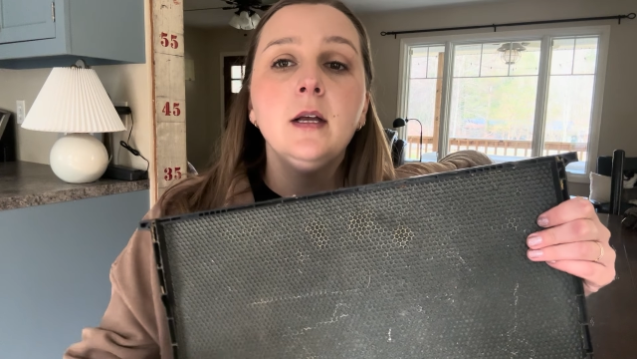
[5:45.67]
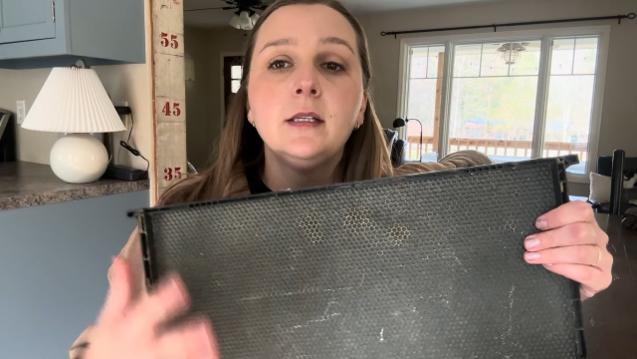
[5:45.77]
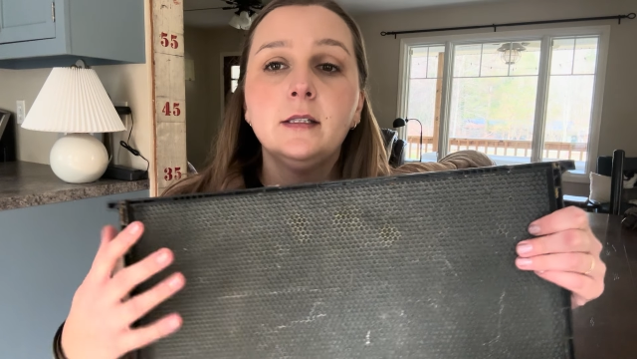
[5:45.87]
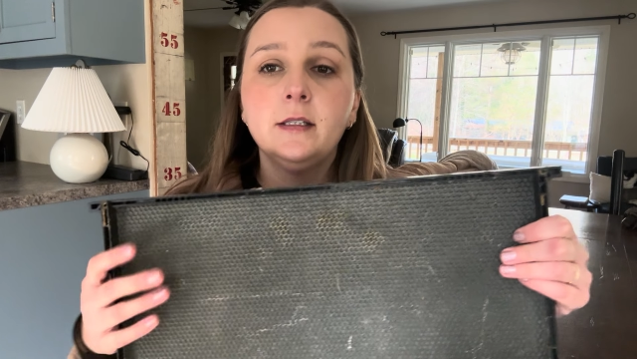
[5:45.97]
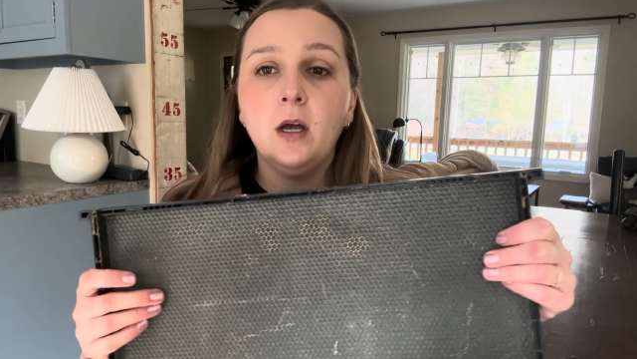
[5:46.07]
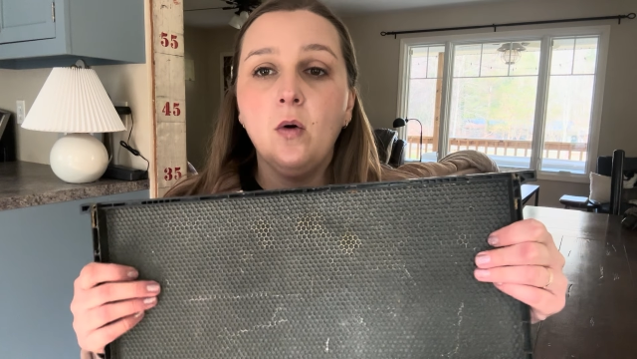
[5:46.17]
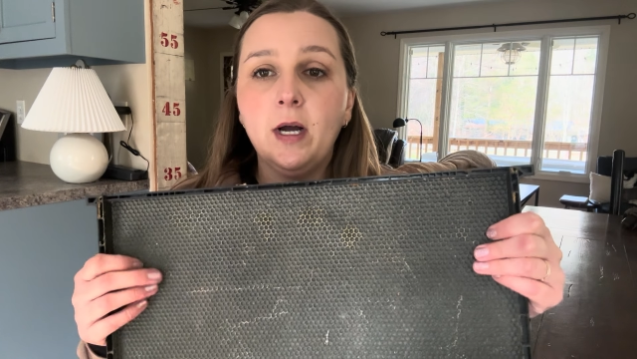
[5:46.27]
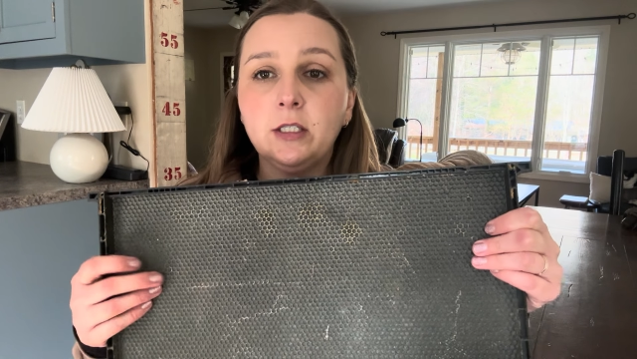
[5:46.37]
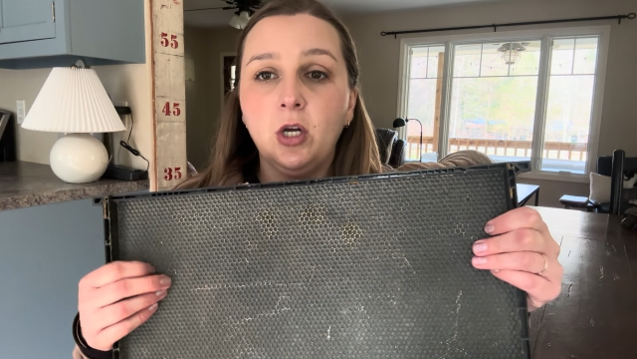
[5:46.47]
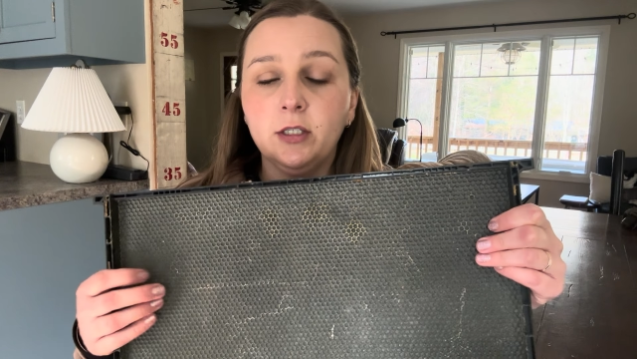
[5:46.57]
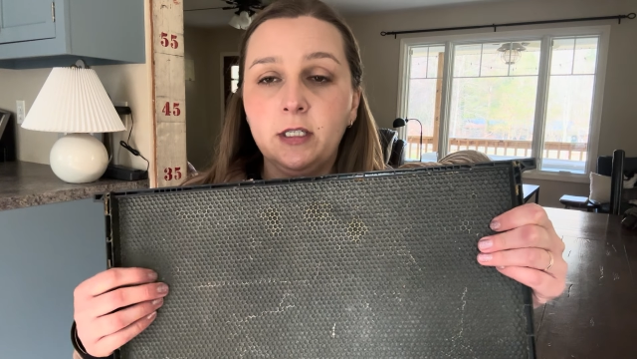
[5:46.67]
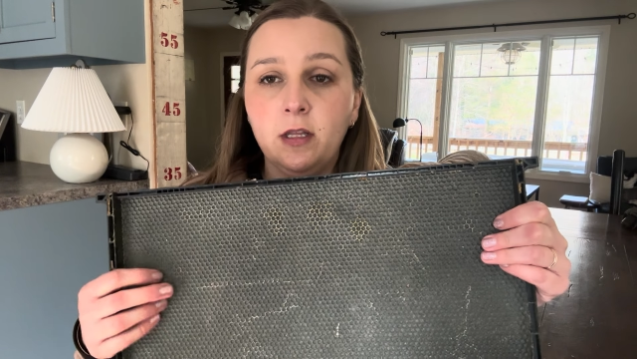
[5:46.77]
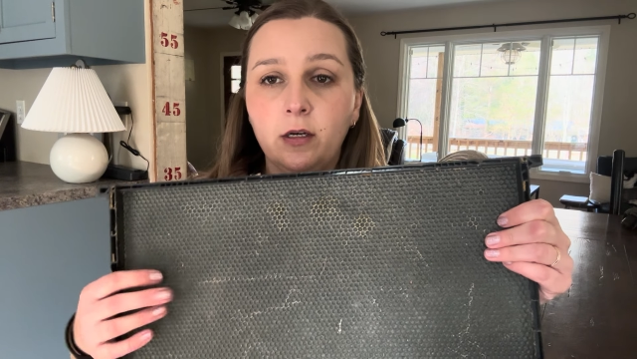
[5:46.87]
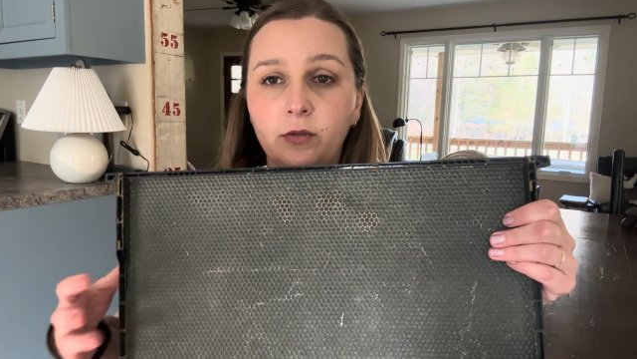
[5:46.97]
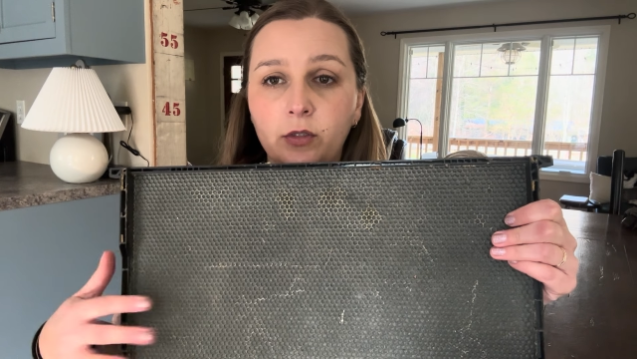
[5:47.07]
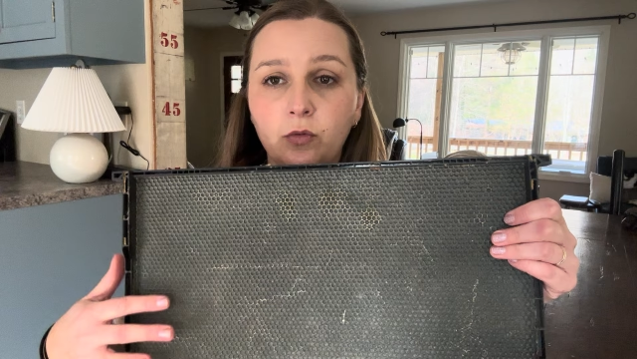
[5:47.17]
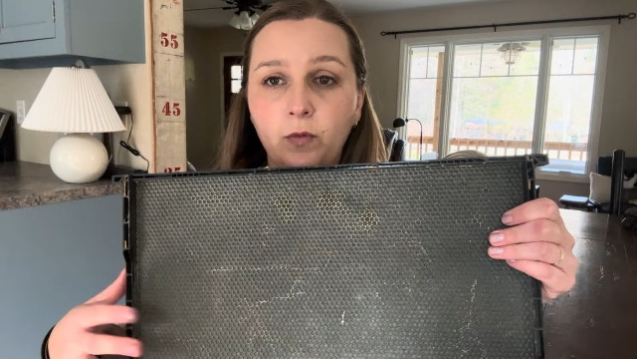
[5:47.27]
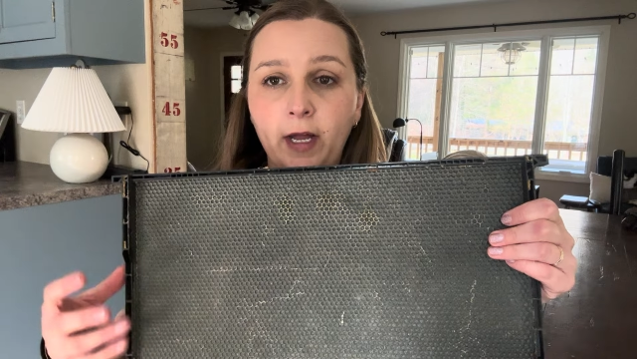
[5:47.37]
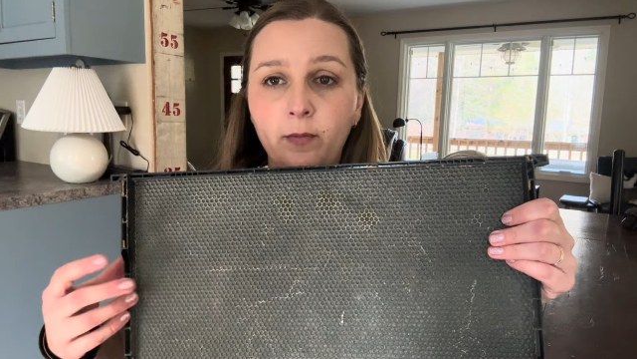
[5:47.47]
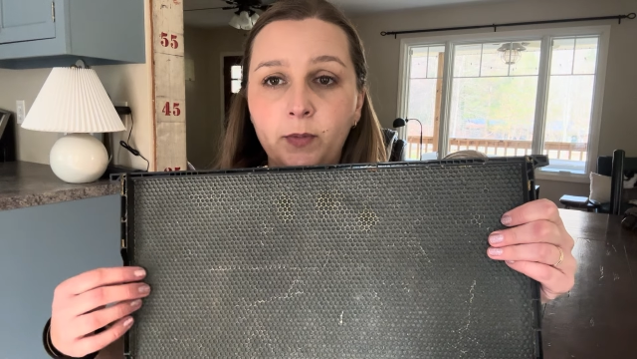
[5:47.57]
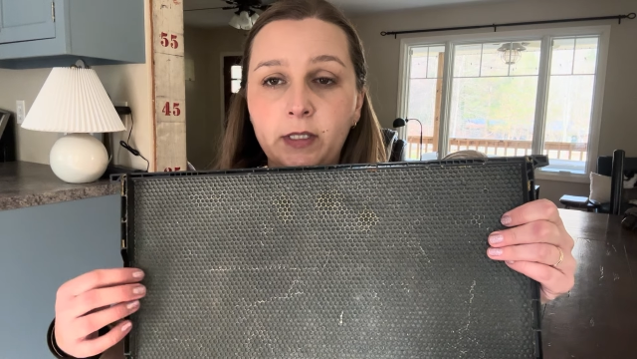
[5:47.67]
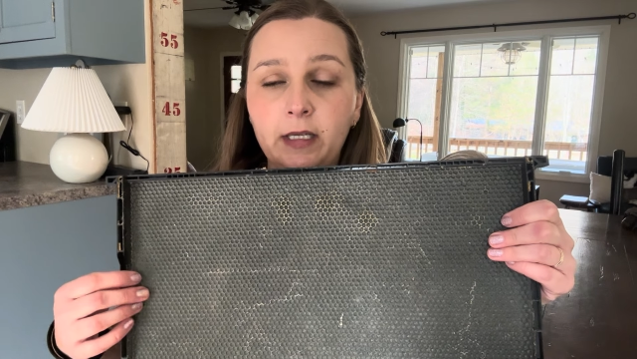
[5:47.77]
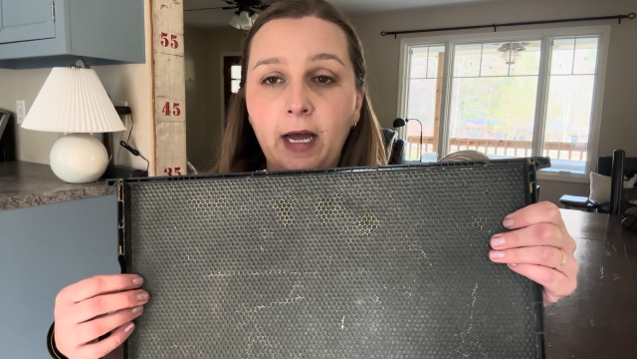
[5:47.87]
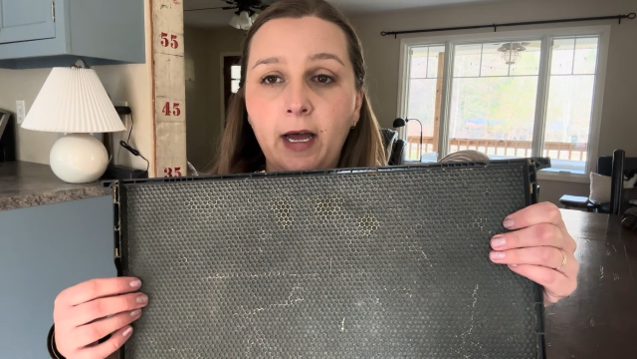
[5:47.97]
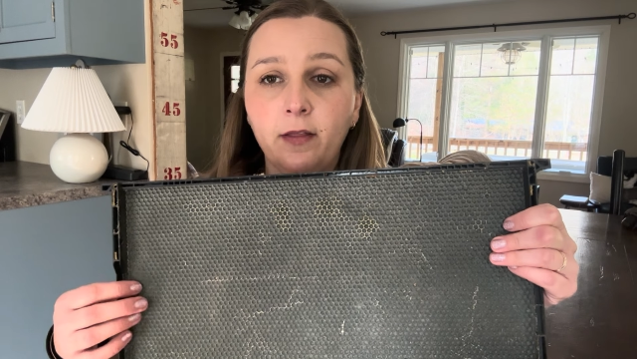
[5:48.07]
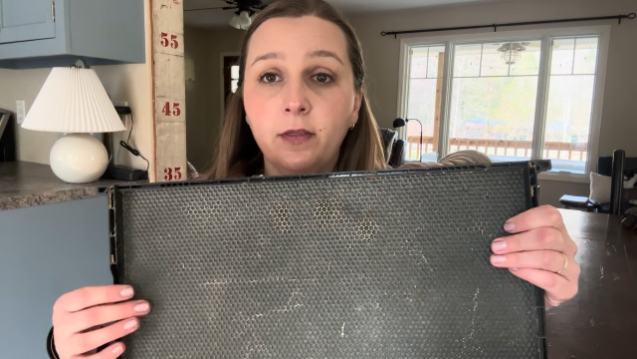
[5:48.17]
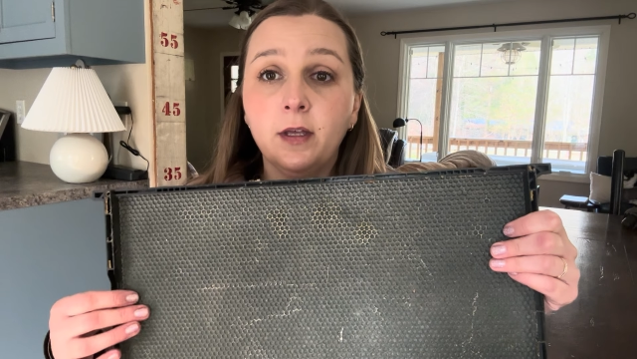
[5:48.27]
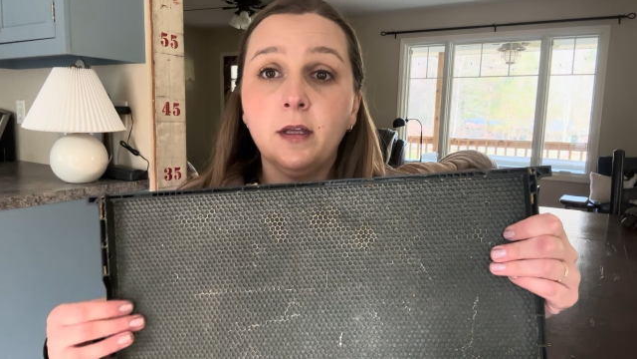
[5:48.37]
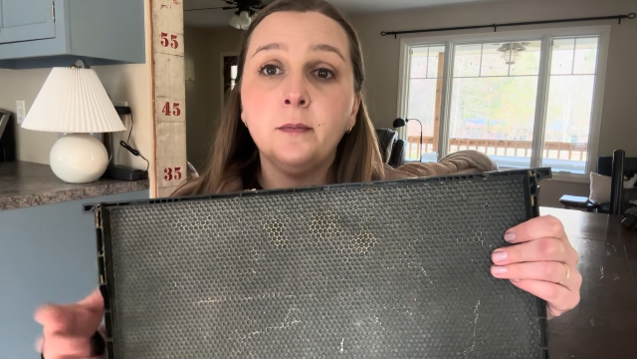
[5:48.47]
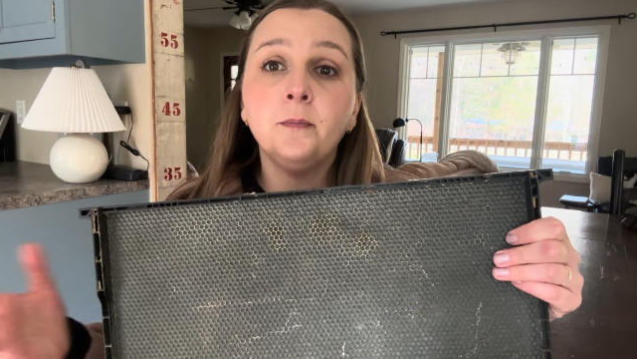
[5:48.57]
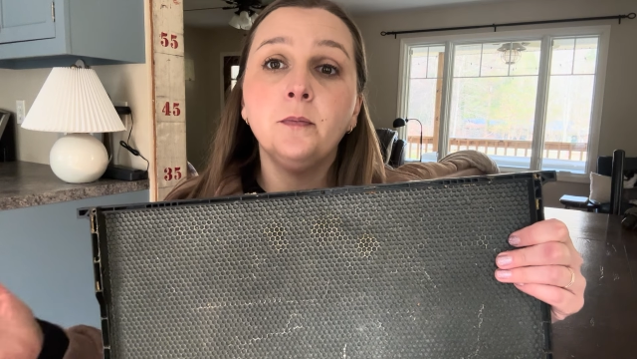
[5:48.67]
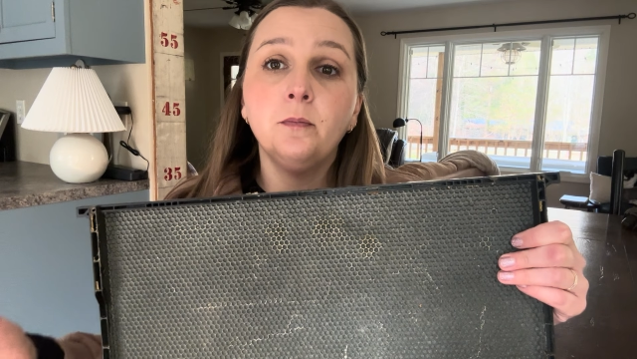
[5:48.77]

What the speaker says: So I talked to those reps at the